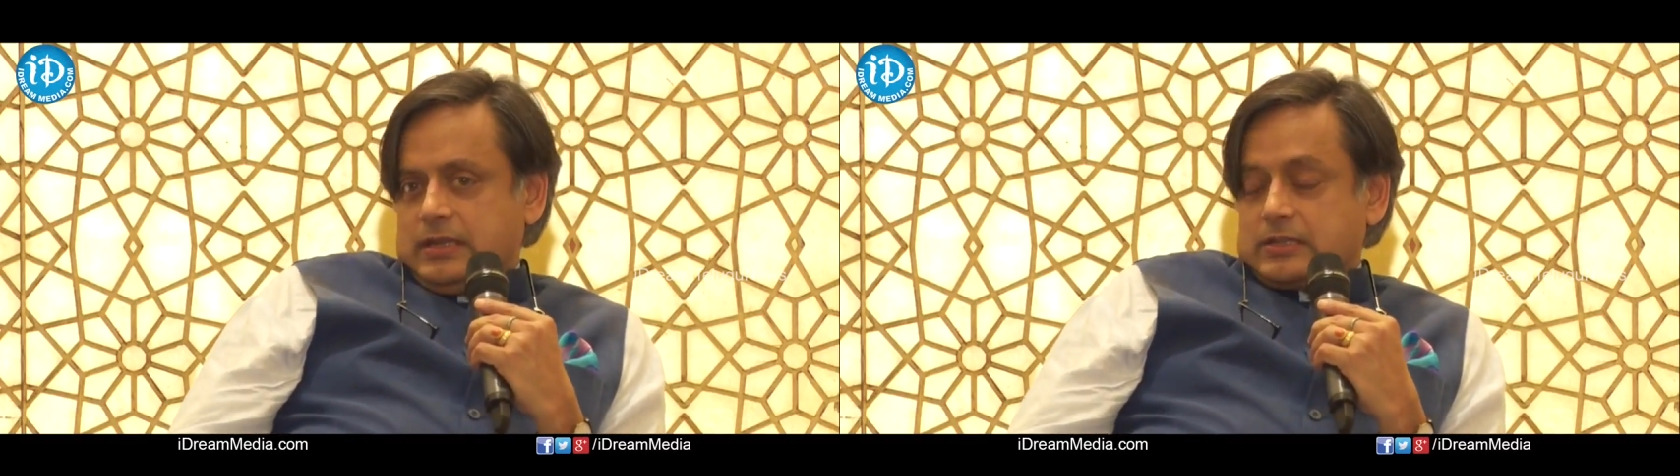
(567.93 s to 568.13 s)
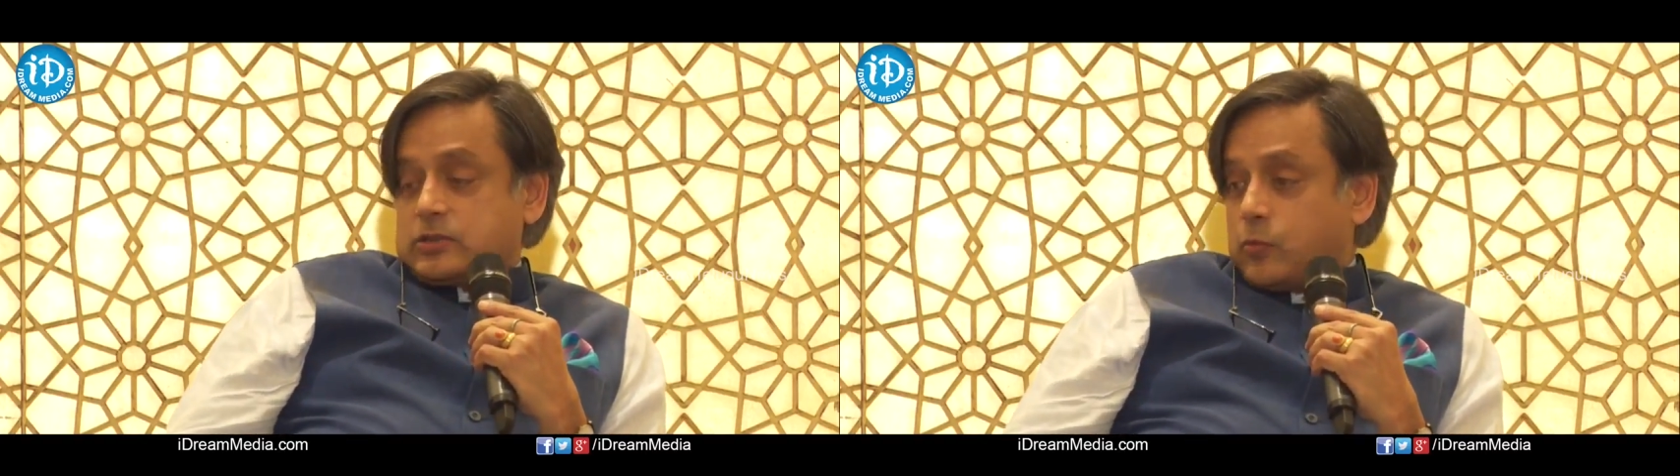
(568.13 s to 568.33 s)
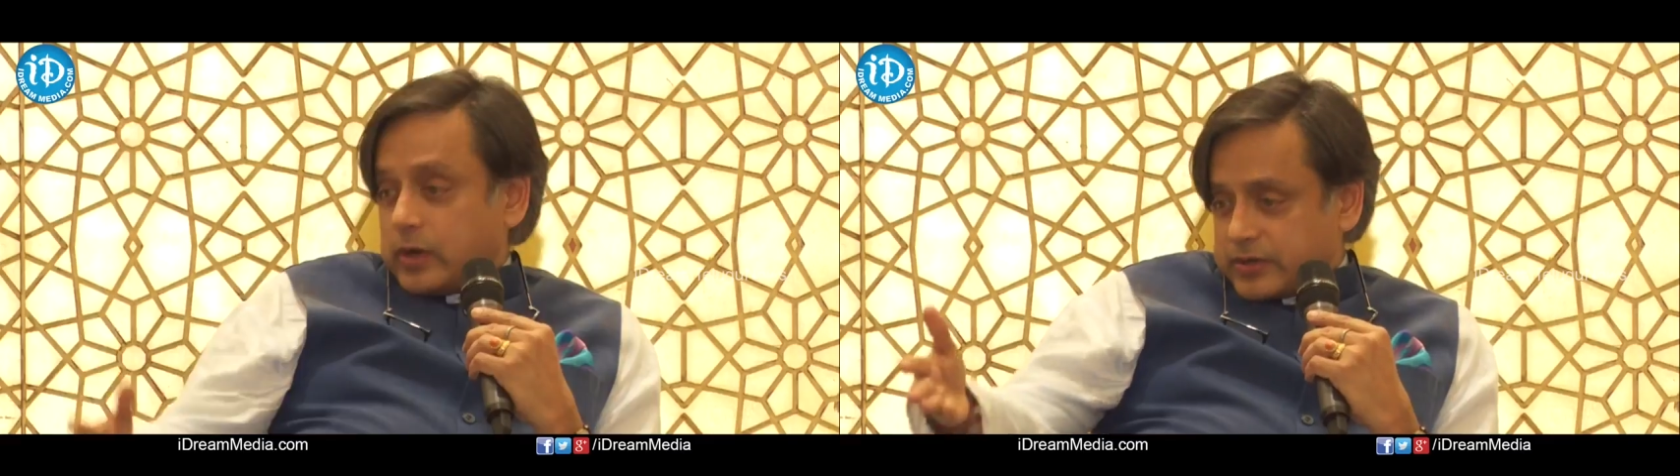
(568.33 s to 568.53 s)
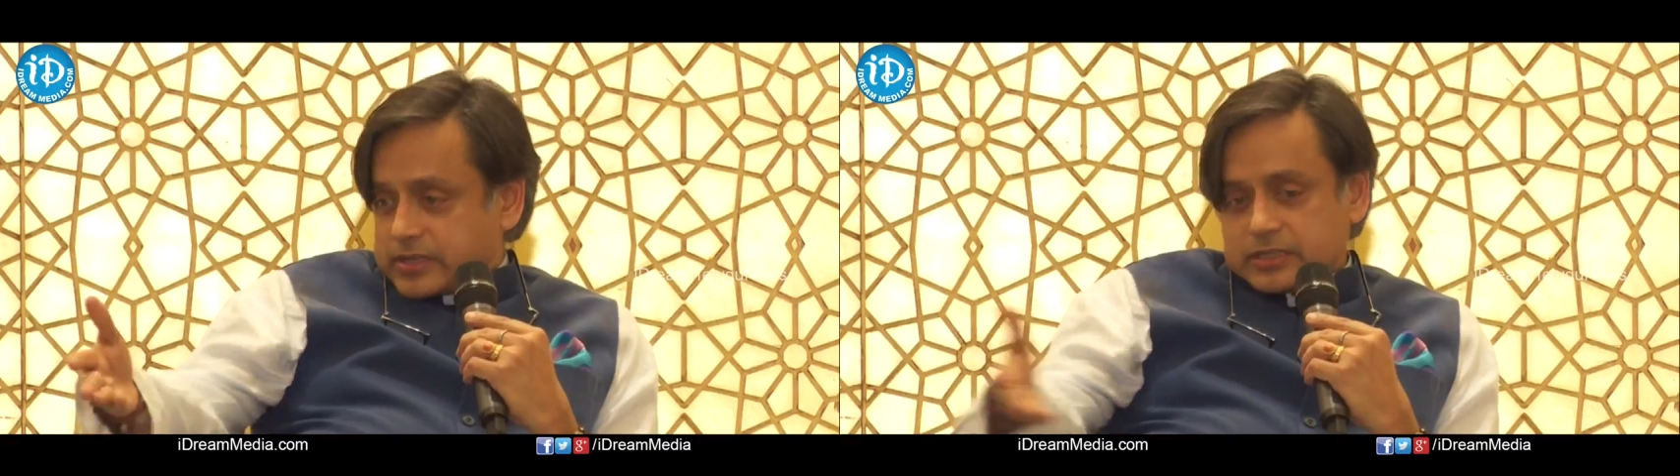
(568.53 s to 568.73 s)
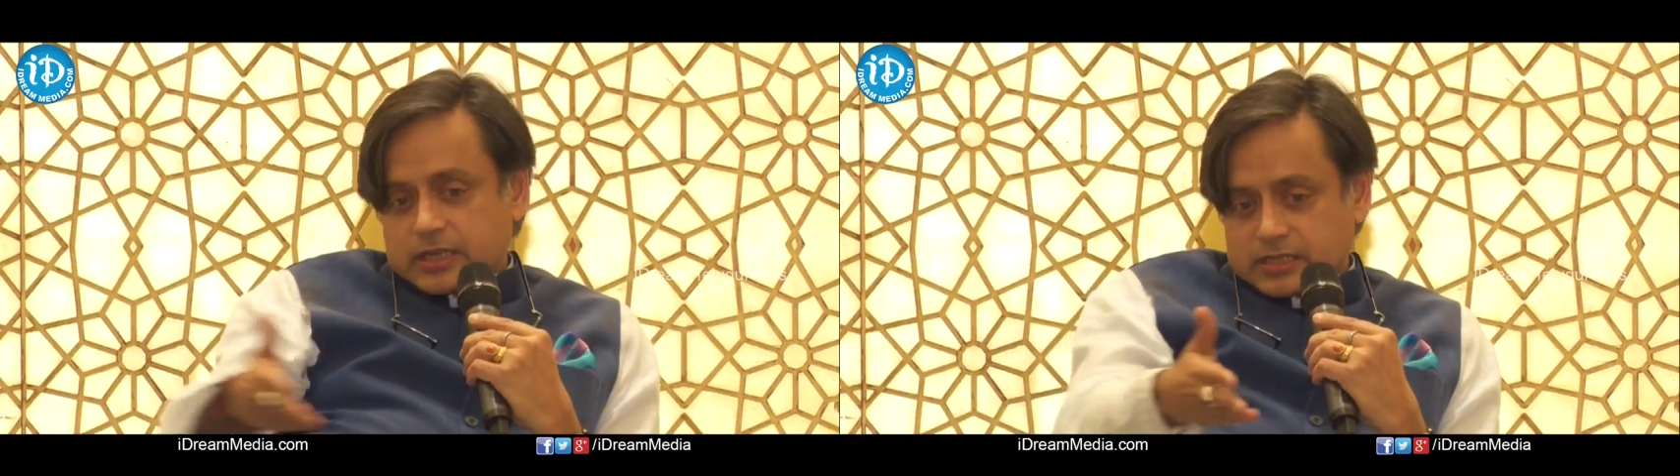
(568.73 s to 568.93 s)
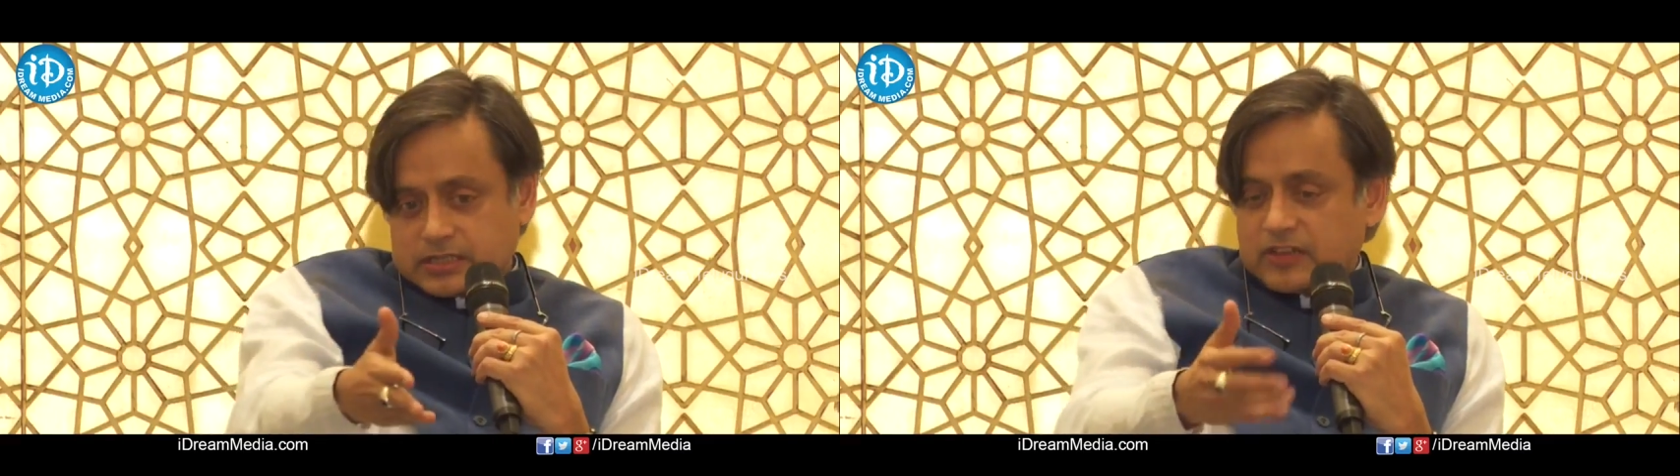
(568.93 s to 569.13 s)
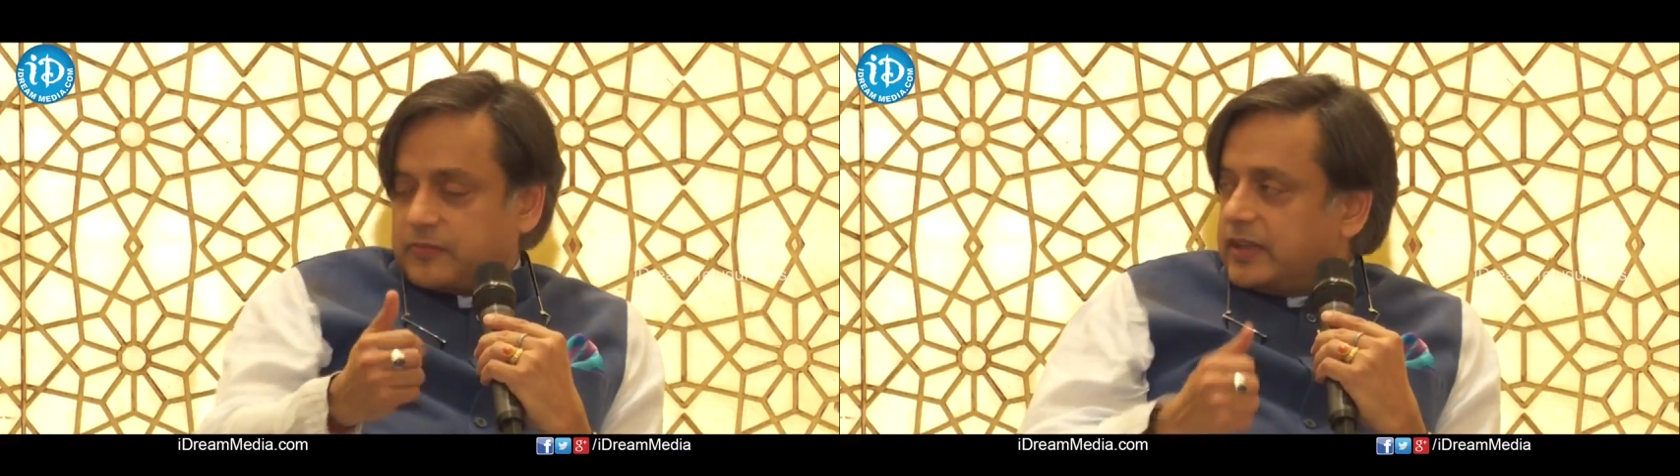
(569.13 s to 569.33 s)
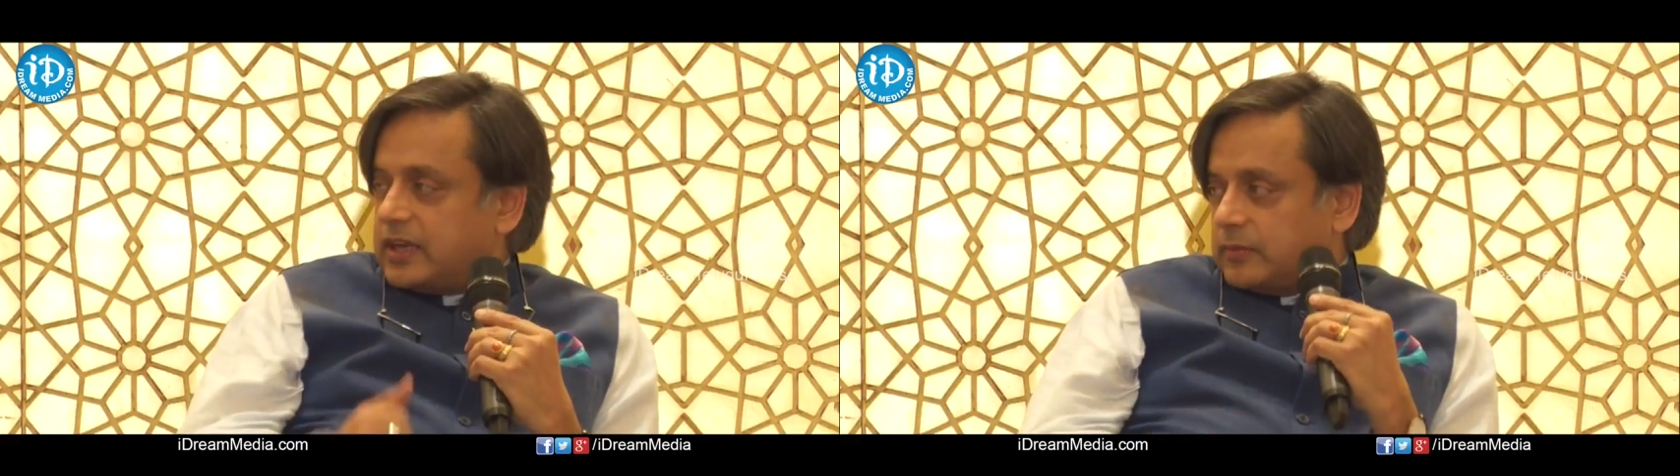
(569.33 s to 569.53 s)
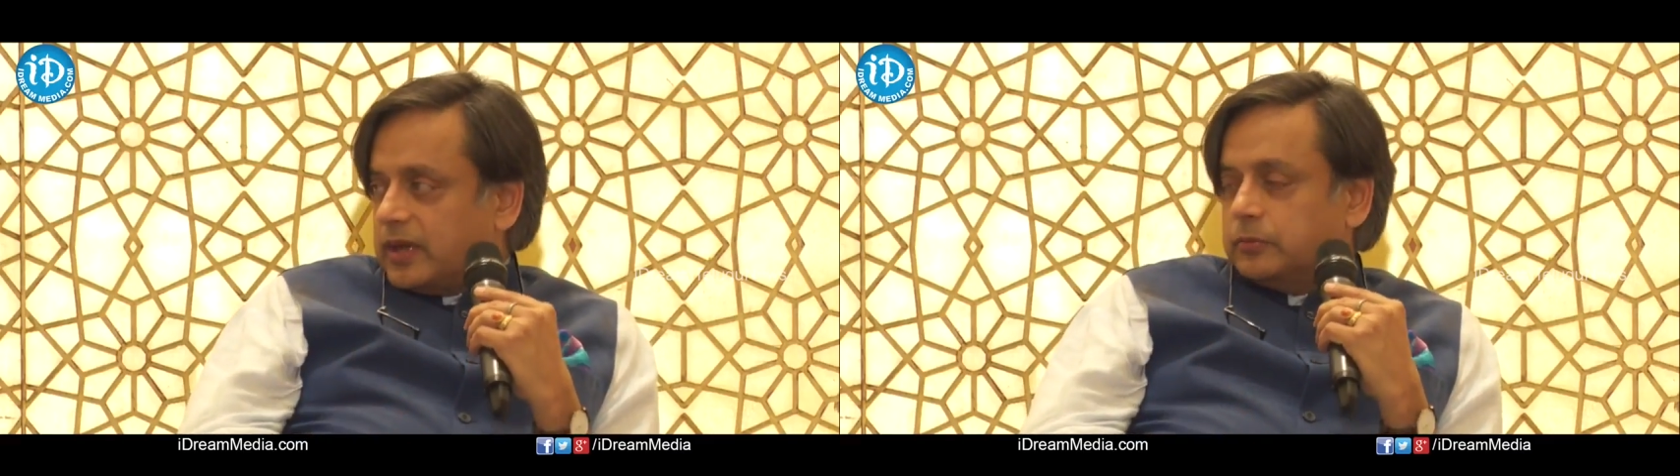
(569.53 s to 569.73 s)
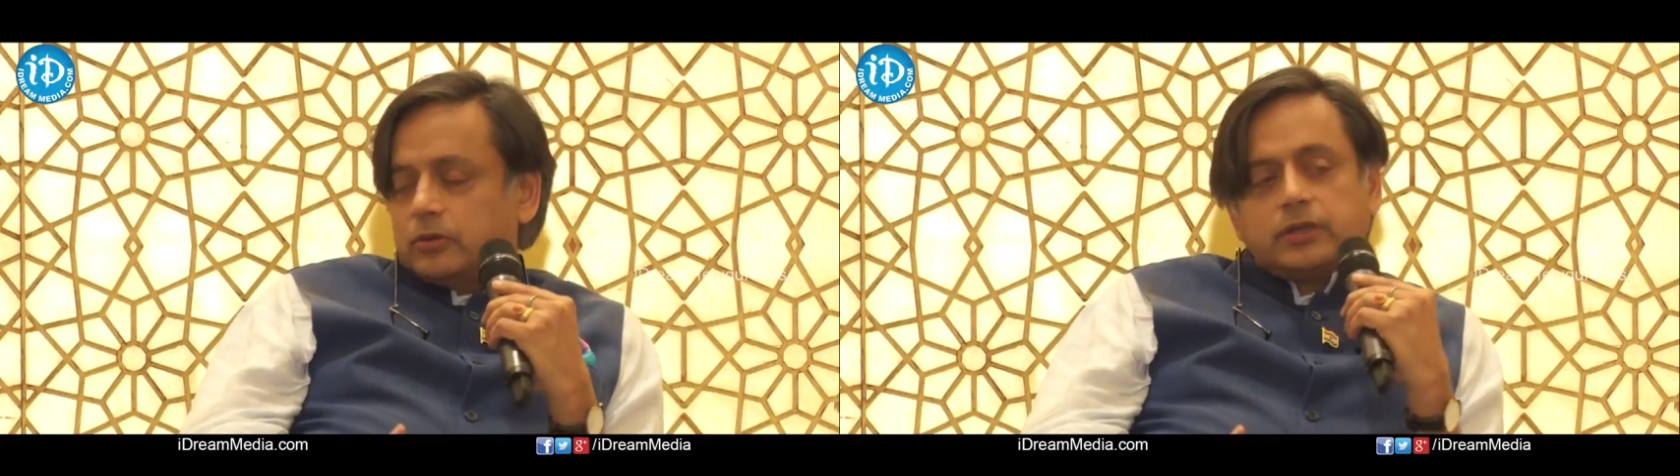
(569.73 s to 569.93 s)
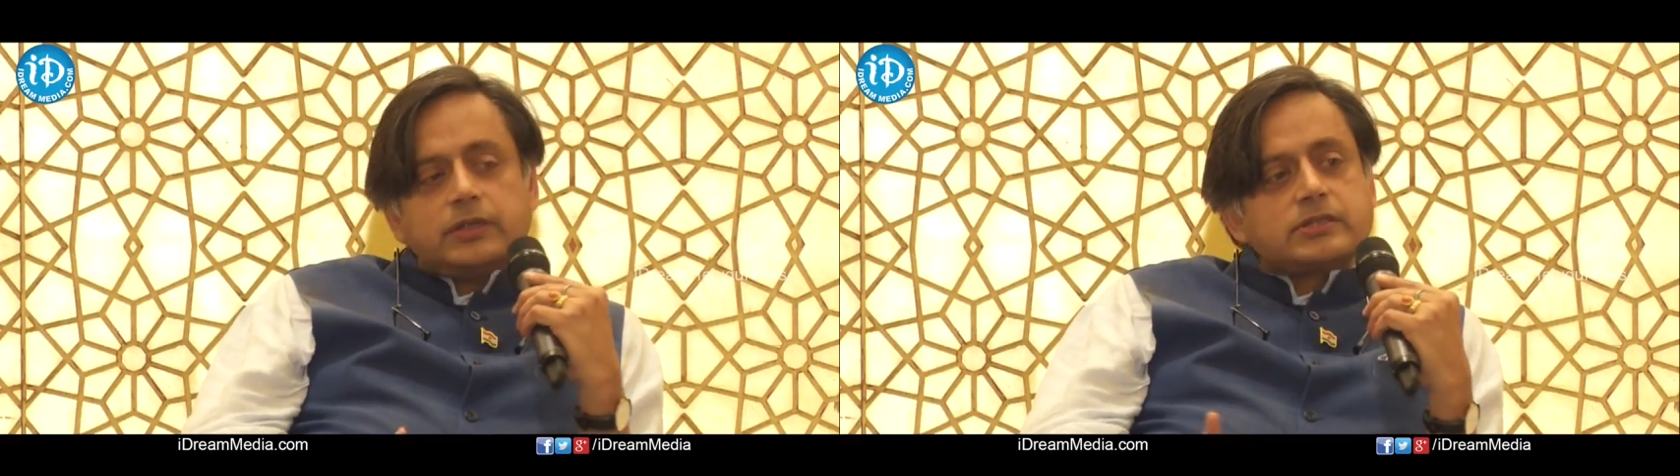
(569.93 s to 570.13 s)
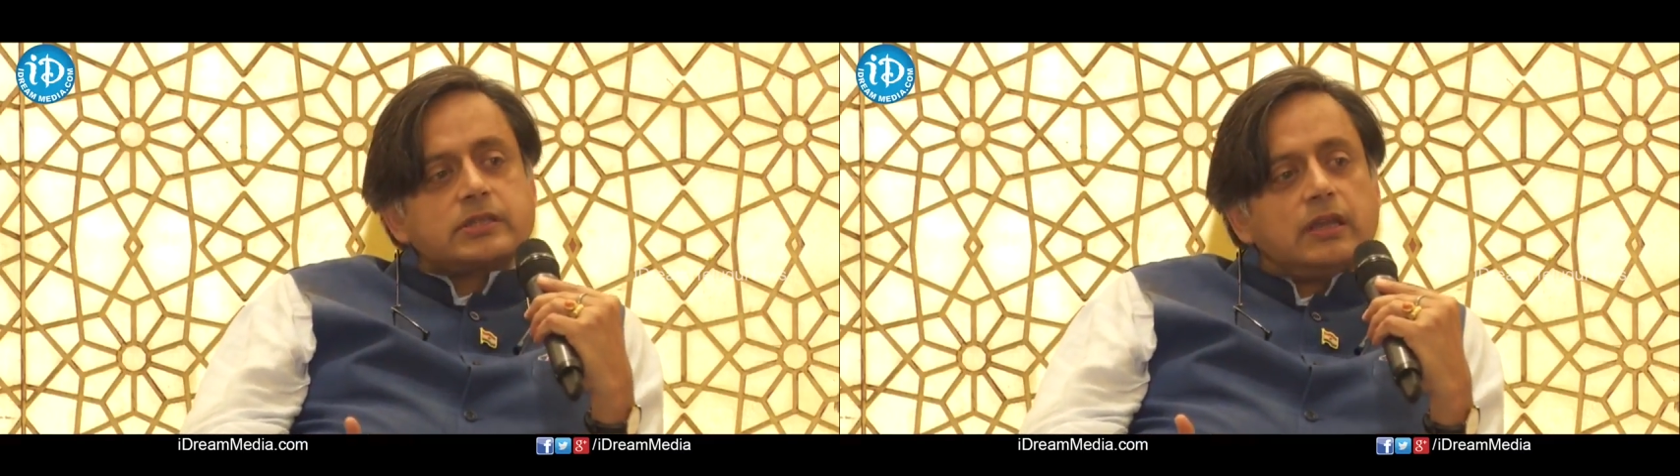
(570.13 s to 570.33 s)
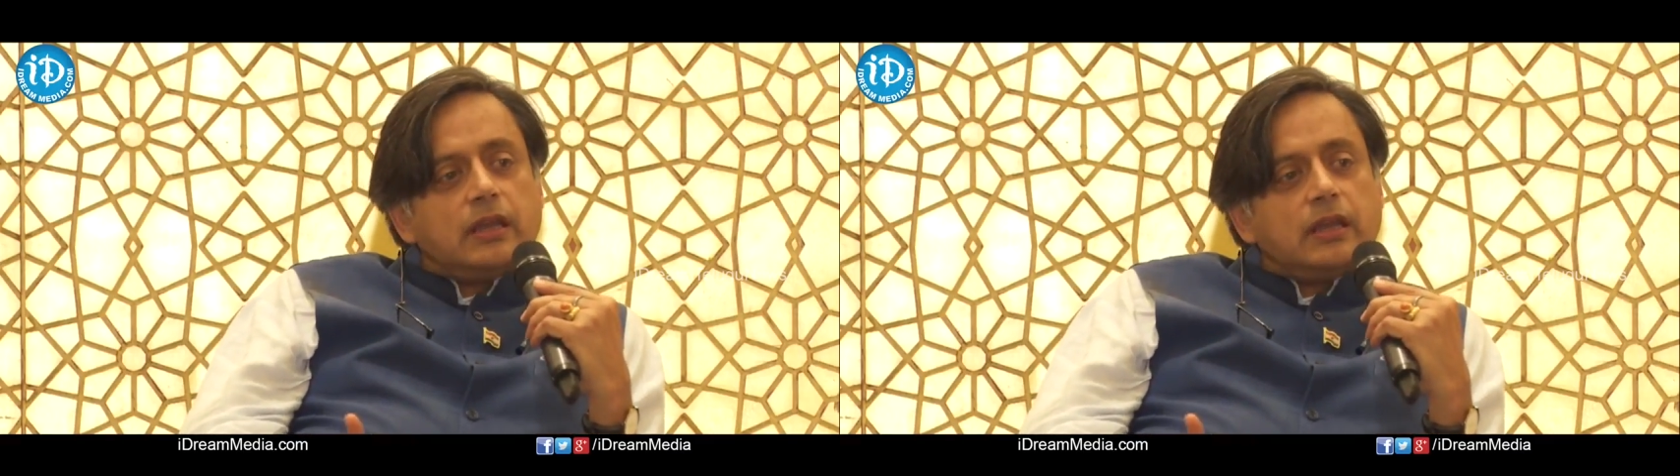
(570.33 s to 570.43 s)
So one of the suggestions I've made in my book is,